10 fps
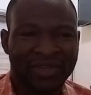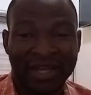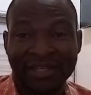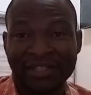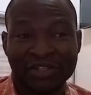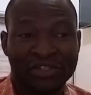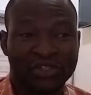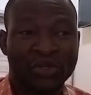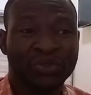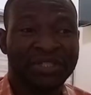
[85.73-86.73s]
And the
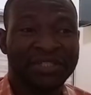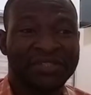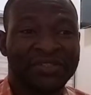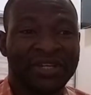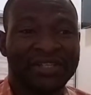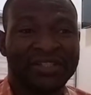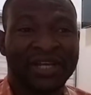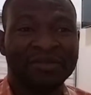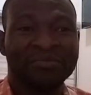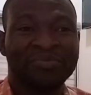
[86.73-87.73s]
resulting
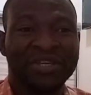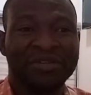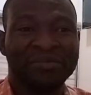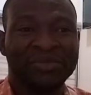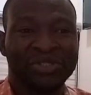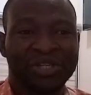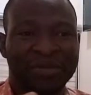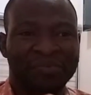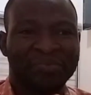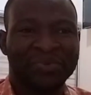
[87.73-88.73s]
sound beam
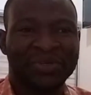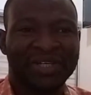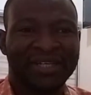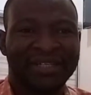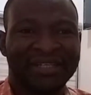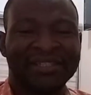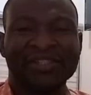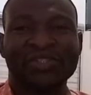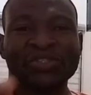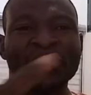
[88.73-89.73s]
shape is the
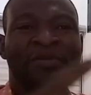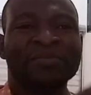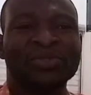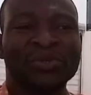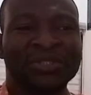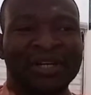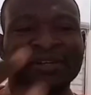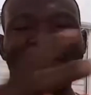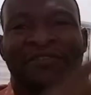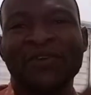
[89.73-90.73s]
sum
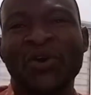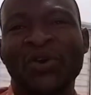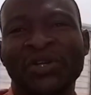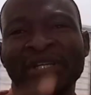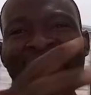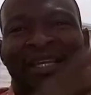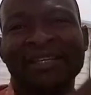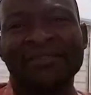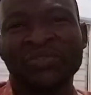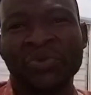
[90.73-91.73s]
total of all
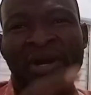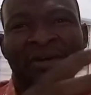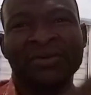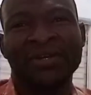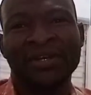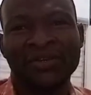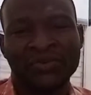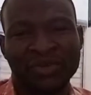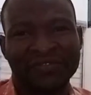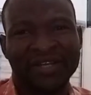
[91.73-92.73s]
individual
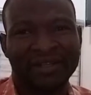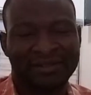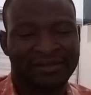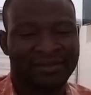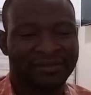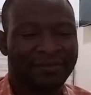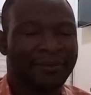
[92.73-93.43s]
wavelengths.